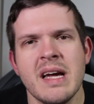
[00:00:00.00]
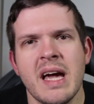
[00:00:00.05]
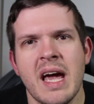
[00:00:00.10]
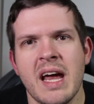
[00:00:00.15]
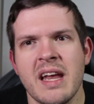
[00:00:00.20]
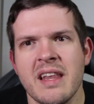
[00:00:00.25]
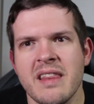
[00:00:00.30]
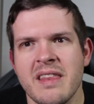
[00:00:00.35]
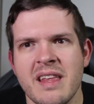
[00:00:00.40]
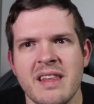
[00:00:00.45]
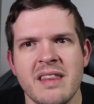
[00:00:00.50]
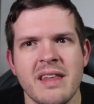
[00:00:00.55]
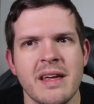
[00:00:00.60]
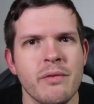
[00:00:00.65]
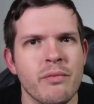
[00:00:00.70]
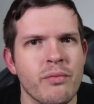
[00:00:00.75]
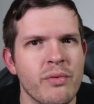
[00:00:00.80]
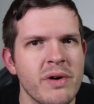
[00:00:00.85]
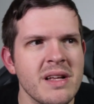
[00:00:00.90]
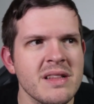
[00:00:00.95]
and then they
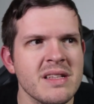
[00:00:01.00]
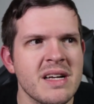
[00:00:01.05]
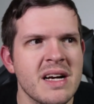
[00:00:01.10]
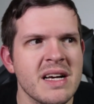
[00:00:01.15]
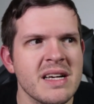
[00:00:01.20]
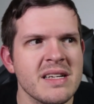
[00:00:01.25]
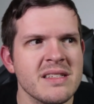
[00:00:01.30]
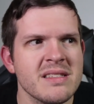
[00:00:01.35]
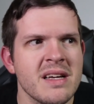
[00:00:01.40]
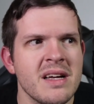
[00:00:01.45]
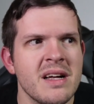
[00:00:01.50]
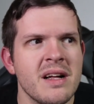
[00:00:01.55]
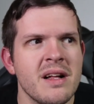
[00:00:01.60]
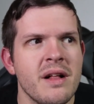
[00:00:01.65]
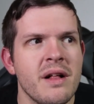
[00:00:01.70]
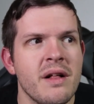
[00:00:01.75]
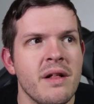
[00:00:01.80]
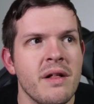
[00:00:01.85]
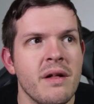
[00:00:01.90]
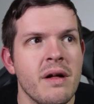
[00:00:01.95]
realize,
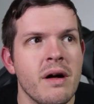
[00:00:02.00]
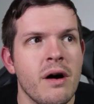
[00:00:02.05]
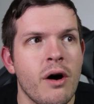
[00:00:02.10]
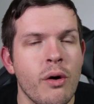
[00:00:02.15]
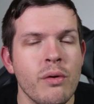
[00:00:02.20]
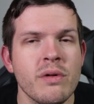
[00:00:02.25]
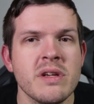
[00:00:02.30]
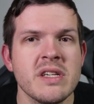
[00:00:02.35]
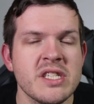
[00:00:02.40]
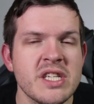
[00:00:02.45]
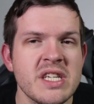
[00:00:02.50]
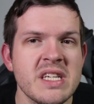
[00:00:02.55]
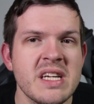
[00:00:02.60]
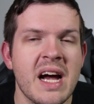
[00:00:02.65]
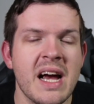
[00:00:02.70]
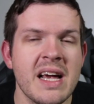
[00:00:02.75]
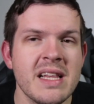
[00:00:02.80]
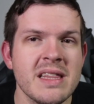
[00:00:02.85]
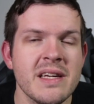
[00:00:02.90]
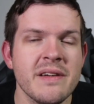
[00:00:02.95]
holy shit,
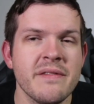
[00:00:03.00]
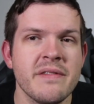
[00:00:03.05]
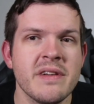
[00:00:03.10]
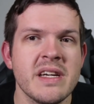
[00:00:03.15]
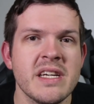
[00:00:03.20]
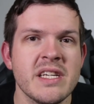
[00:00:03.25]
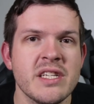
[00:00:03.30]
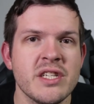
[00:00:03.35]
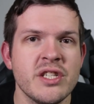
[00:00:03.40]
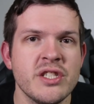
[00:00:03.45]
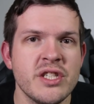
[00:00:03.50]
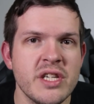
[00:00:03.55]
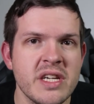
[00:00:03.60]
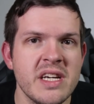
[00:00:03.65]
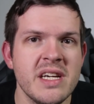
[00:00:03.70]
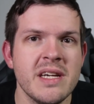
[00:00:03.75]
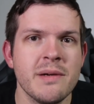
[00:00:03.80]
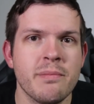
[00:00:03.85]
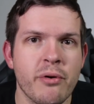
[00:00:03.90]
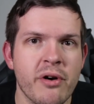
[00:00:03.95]
I live in a
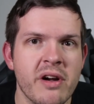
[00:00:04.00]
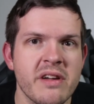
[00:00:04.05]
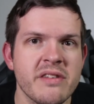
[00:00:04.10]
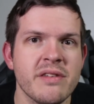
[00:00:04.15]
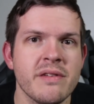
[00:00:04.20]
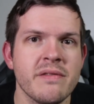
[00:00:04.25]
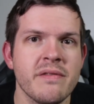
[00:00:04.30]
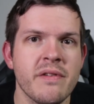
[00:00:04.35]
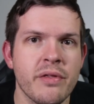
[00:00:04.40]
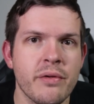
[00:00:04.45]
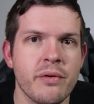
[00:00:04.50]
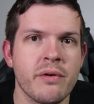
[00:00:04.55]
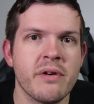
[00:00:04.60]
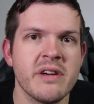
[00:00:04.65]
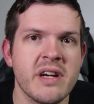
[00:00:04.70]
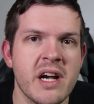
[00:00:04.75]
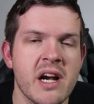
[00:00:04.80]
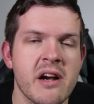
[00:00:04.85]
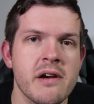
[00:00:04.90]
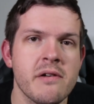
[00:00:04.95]
shitty, oppressive,
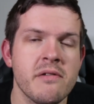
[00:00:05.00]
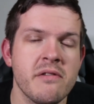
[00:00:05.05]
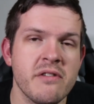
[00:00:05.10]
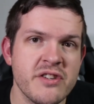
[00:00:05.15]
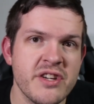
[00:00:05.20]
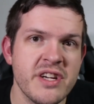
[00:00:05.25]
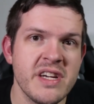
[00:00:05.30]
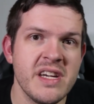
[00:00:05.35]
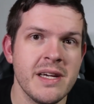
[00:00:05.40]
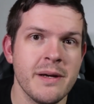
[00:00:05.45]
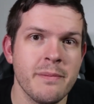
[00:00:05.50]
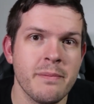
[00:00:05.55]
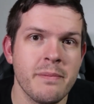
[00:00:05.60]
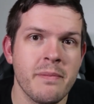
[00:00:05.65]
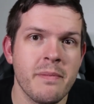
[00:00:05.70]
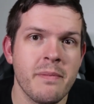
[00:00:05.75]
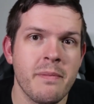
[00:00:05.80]
authoritarian regime.